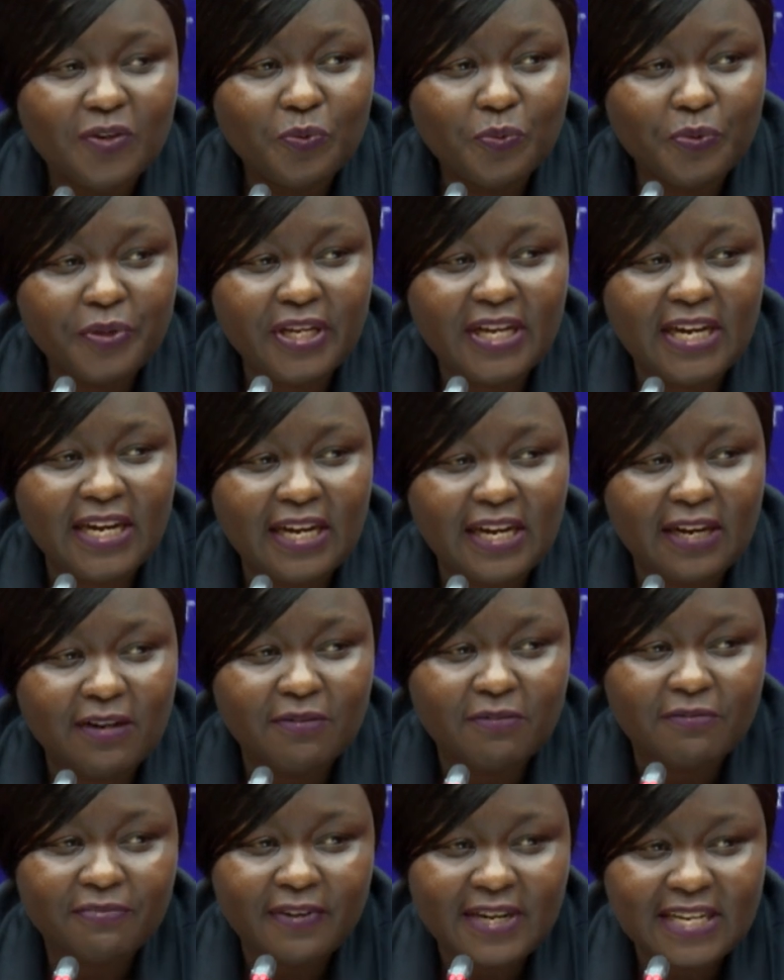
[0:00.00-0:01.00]
we are
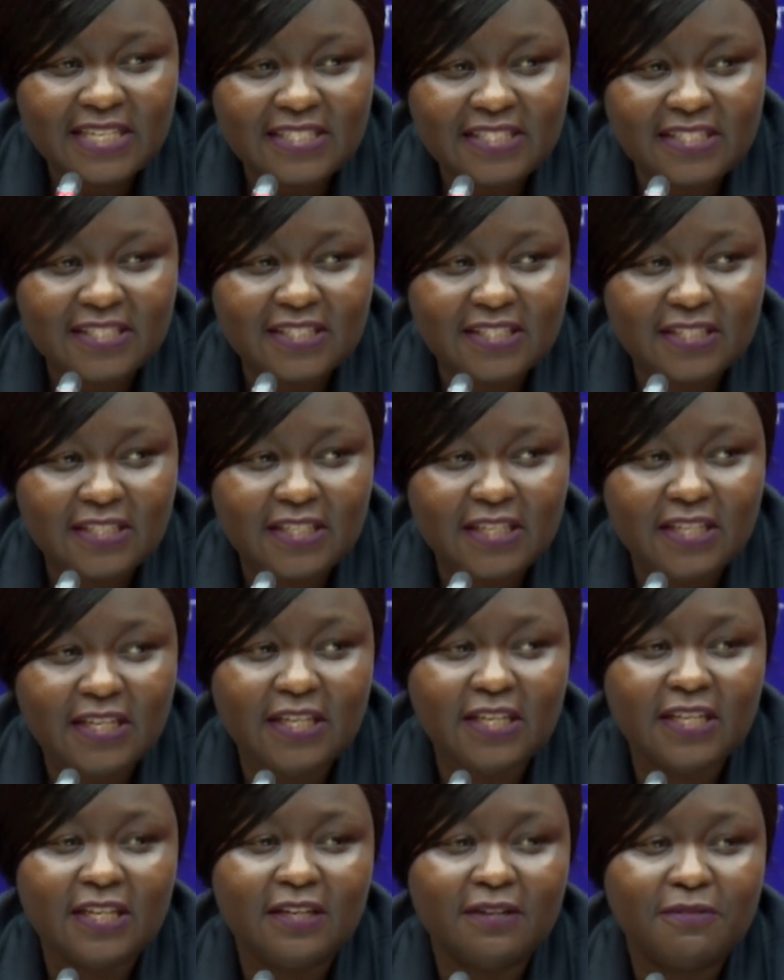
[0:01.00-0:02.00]
first
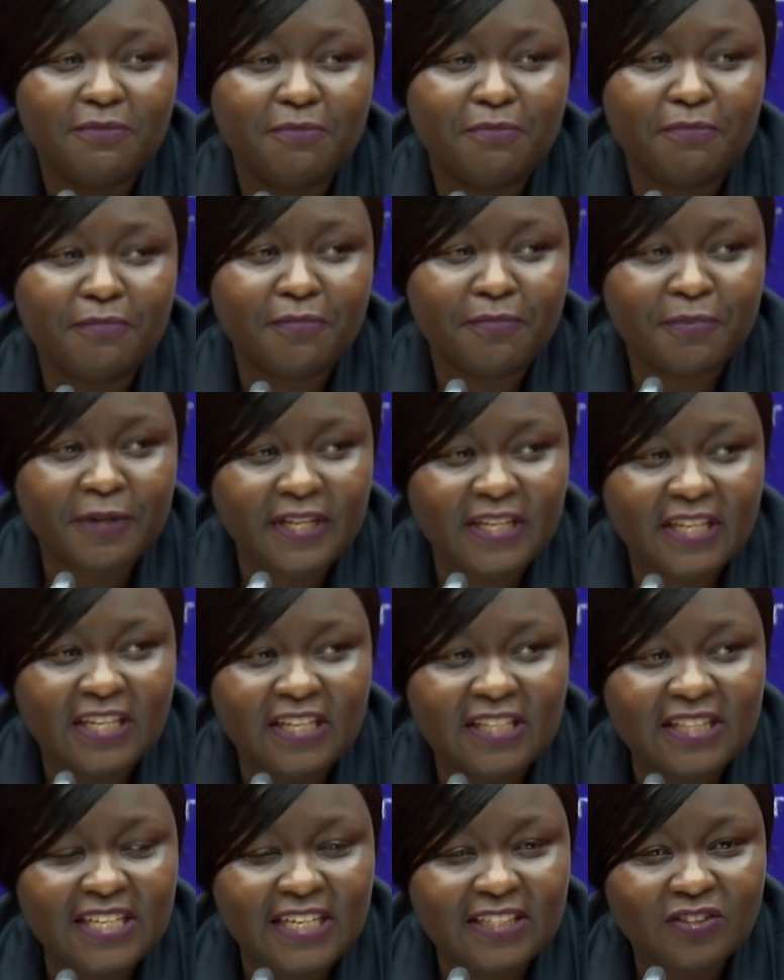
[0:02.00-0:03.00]
in
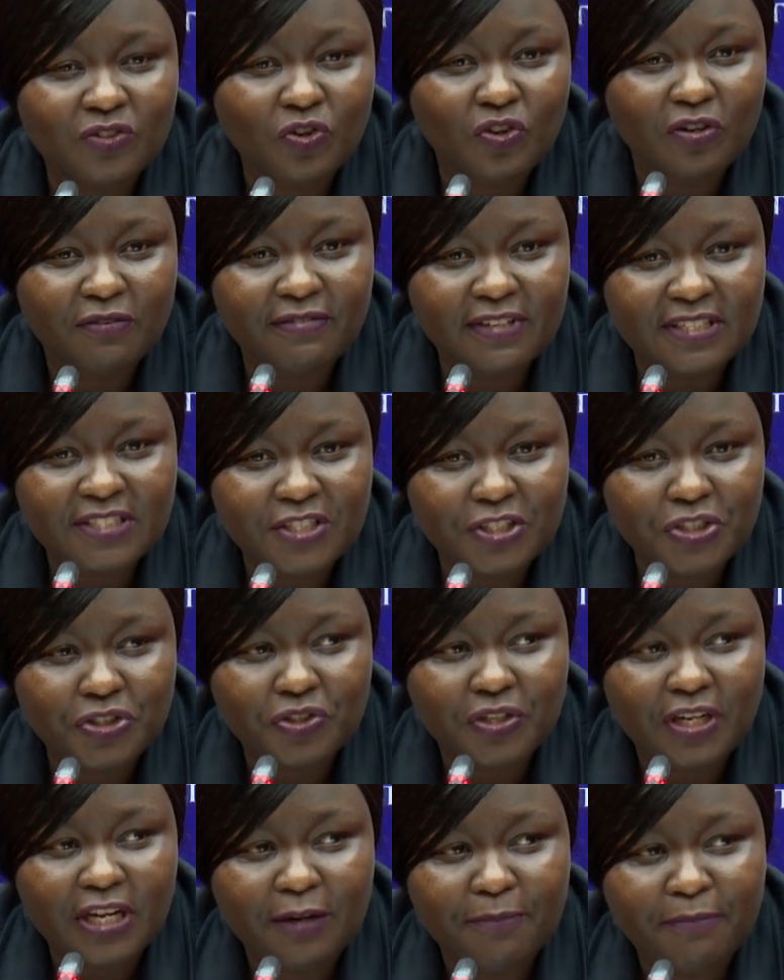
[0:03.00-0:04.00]
bringing that
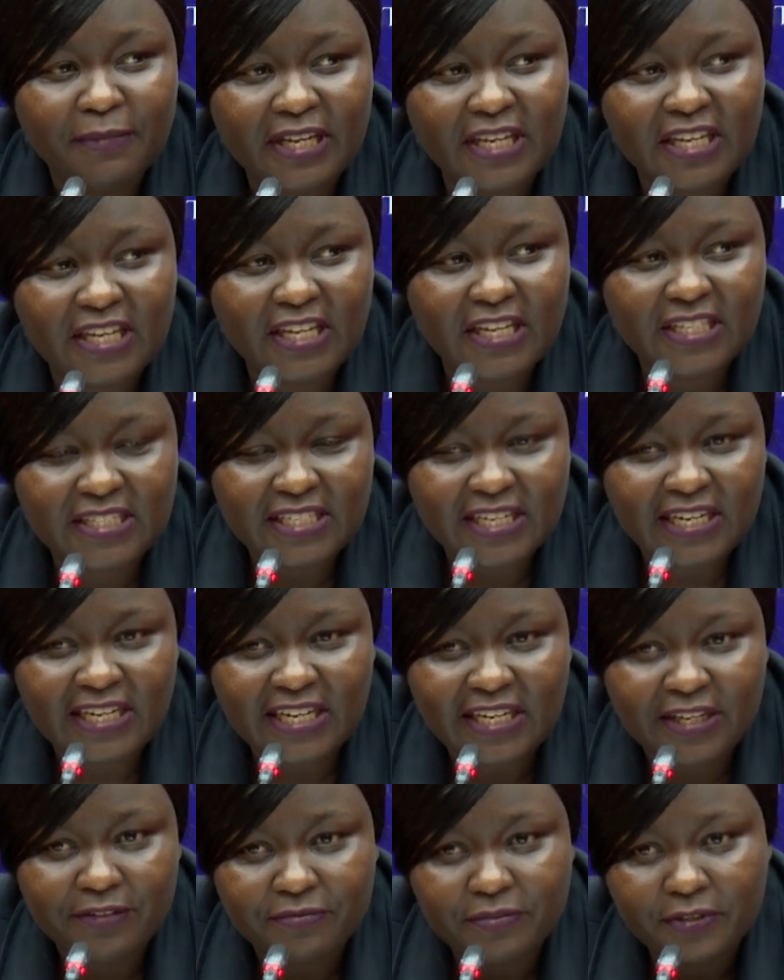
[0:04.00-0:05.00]
conversation and making it
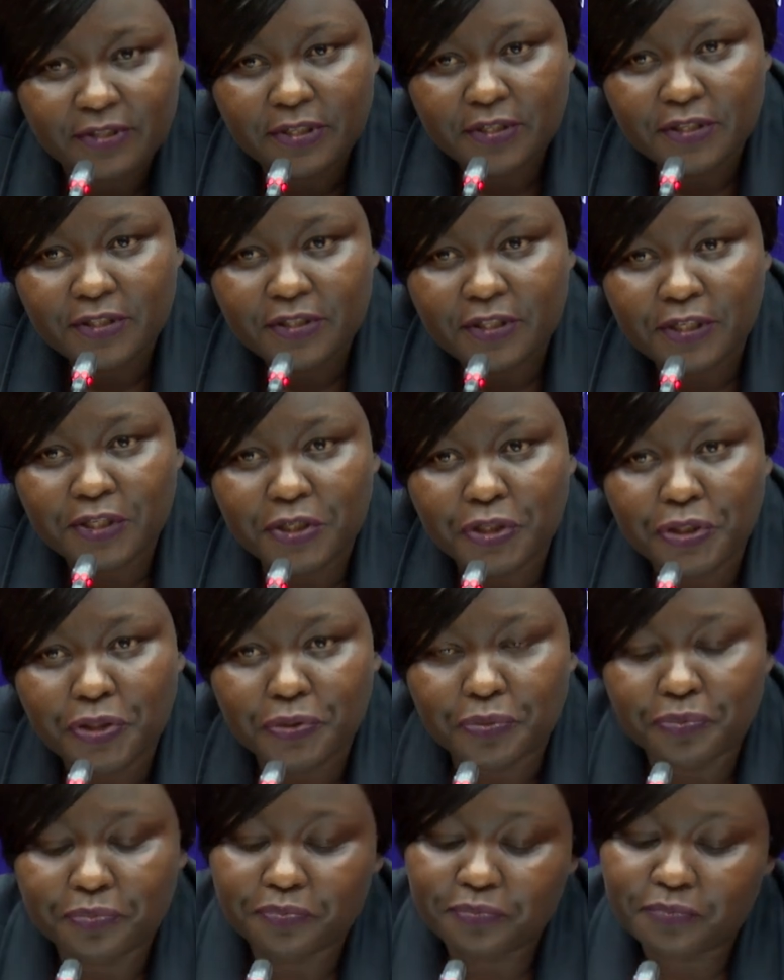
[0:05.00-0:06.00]
alive. Thank
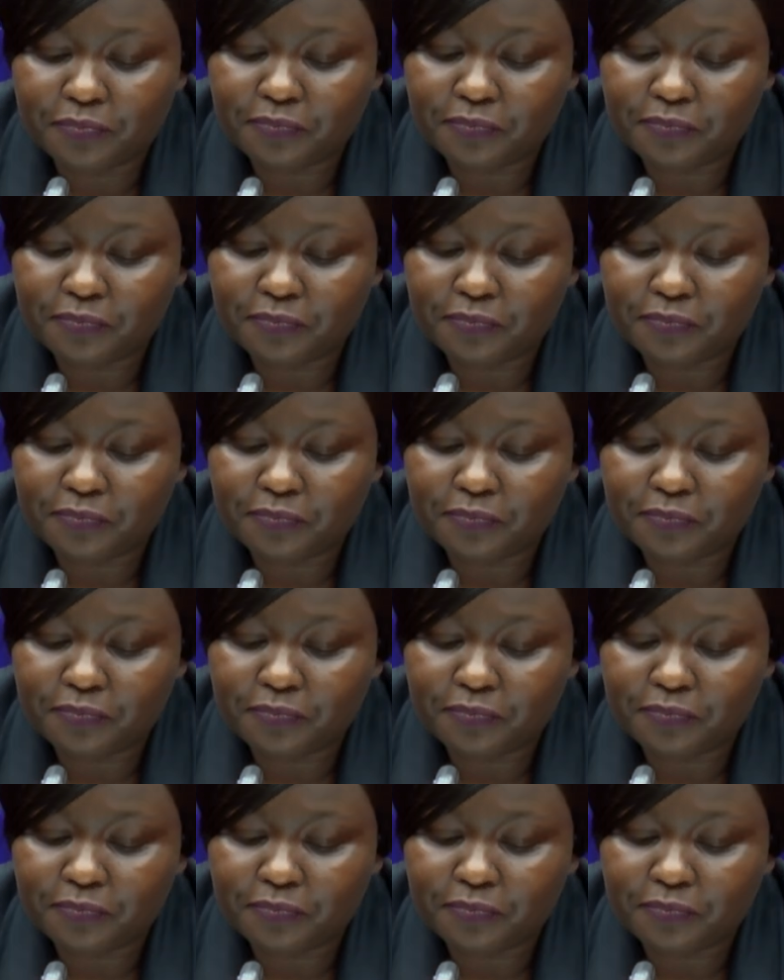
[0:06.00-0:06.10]
you.